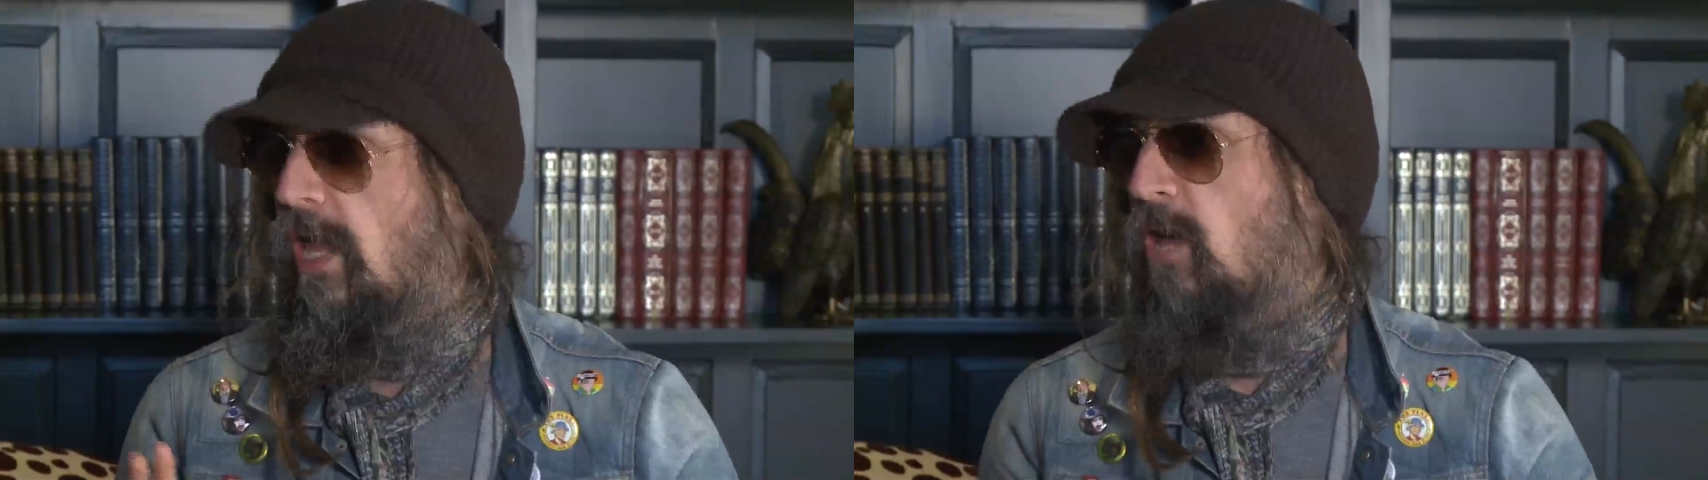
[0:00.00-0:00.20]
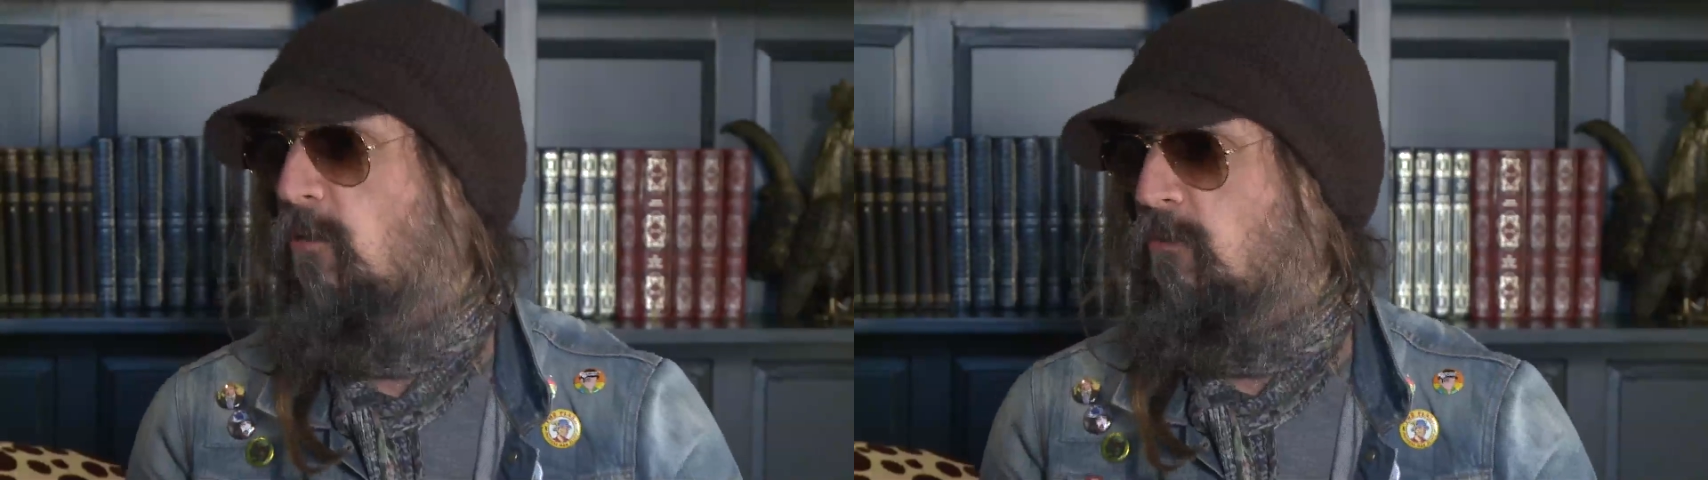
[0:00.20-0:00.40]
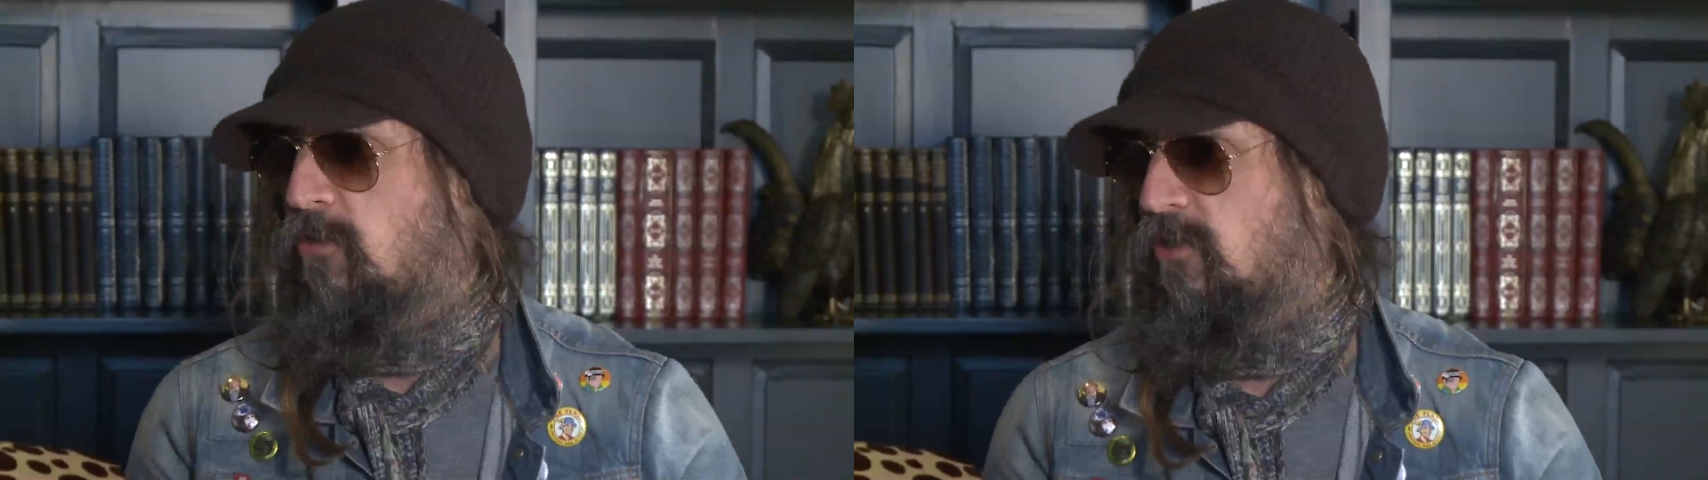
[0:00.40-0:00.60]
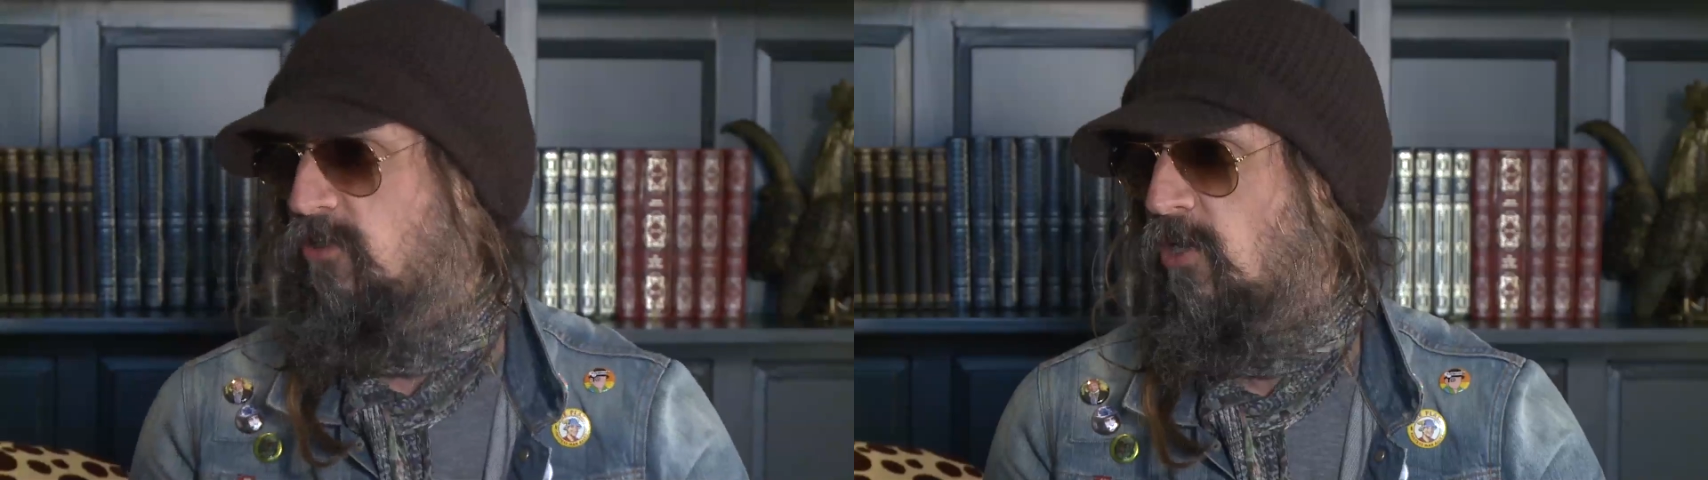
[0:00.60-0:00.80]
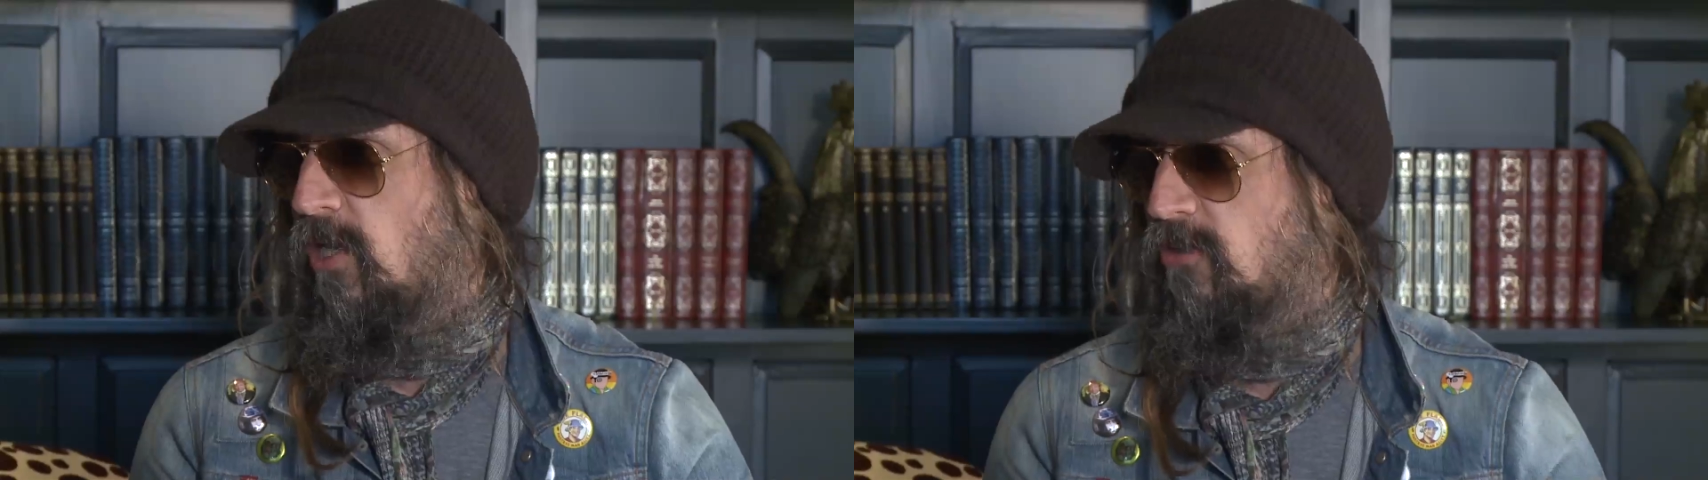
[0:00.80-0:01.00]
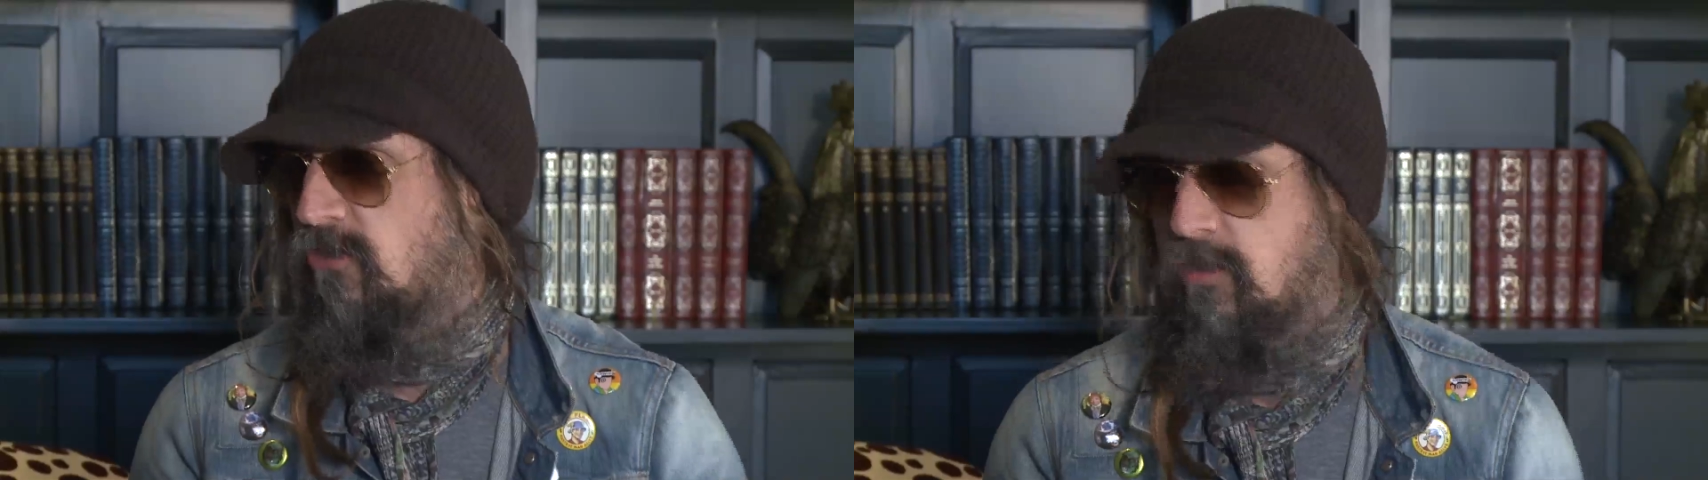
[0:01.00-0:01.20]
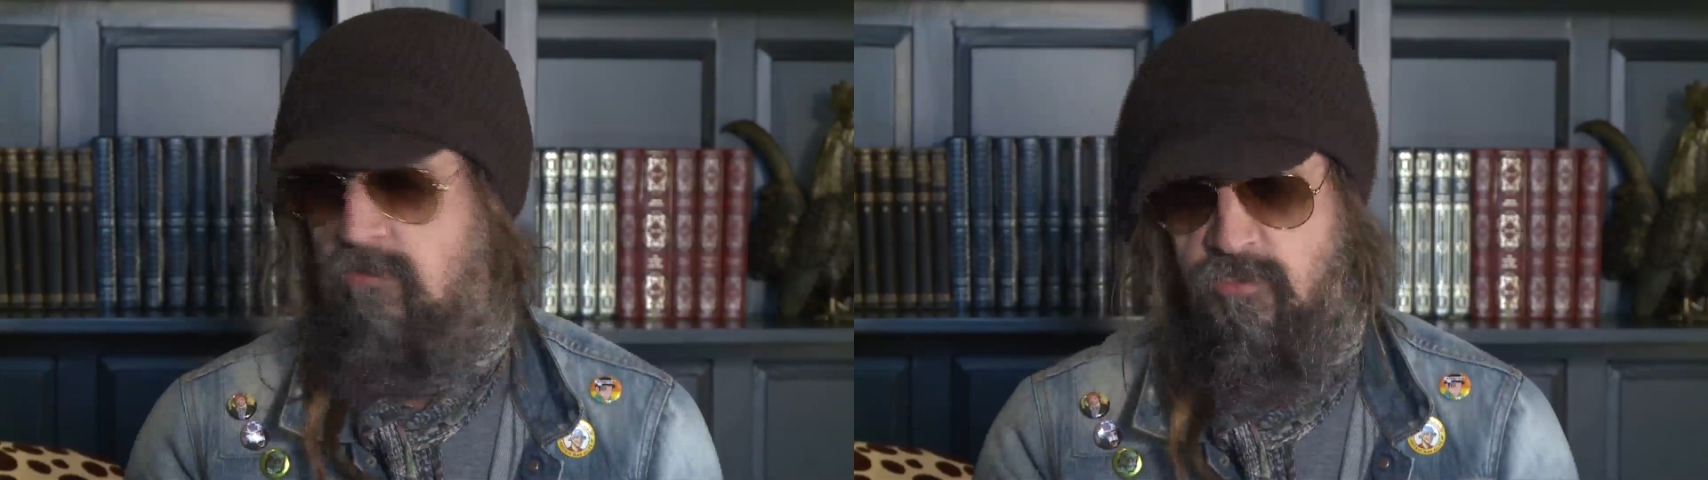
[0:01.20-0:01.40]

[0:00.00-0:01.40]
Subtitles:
album to this concept